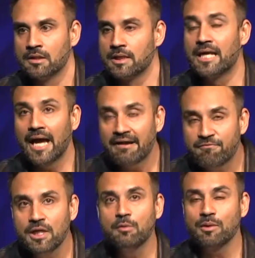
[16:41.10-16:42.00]

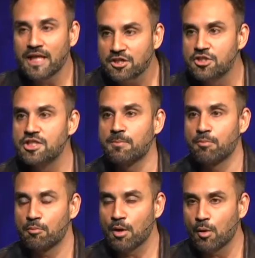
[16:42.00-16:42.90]
Every relationship
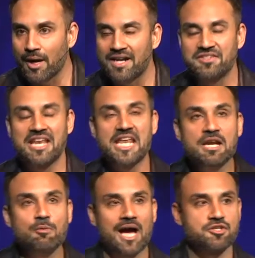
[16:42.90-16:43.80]
requires an
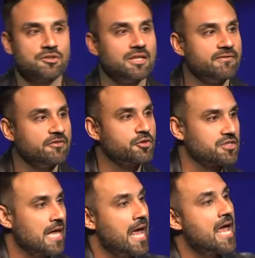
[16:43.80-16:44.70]
irrational level of trust,
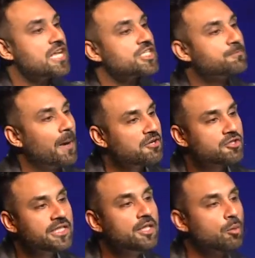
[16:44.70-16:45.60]
especially
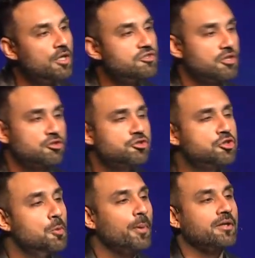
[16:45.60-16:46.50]
the ones that are
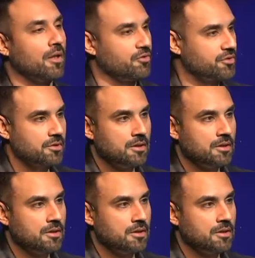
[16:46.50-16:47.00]
super close.